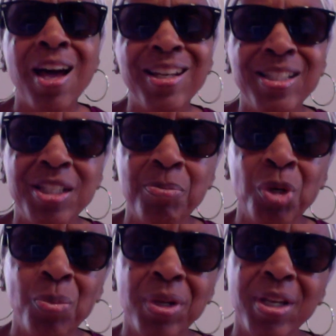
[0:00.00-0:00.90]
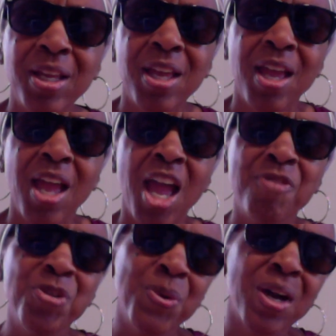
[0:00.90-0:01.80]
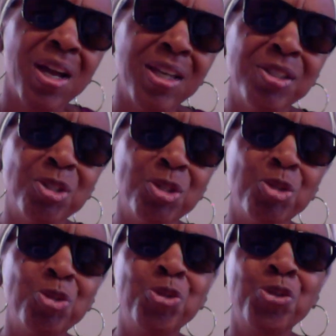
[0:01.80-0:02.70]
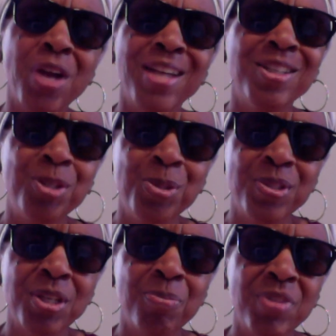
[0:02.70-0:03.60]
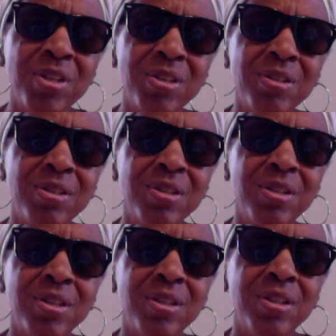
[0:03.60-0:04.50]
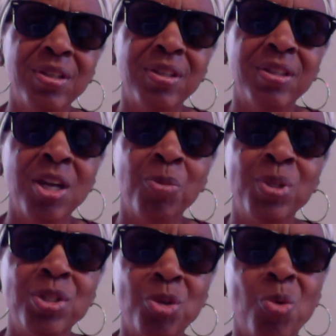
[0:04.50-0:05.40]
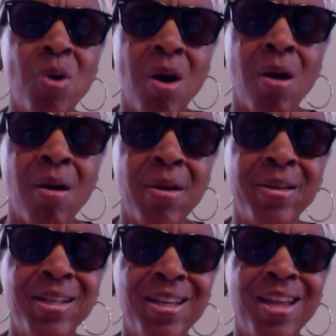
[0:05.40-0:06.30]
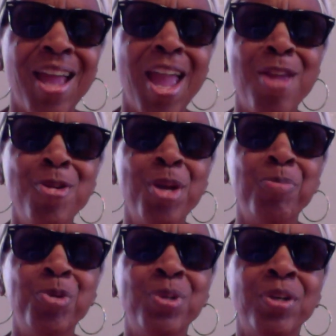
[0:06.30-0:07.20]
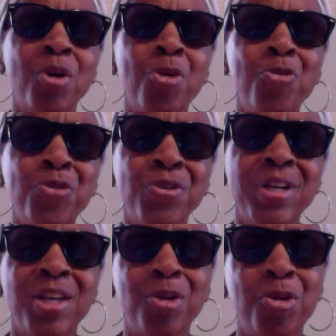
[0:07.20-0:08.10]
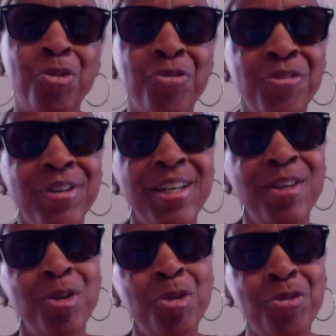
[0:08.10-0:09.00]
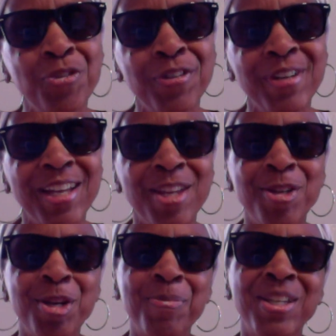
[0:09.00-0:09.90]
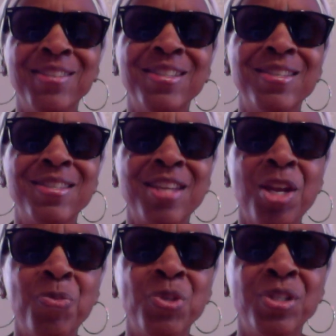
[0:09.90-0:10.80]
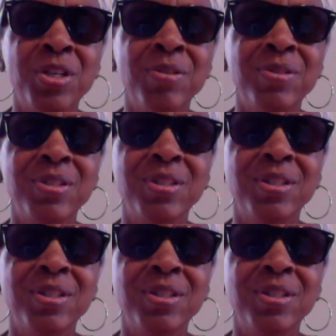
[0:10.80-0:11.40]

honesty moment. Had you guys tried to do something that was so hard and you kept doing it over and over and over and you kept getting the same results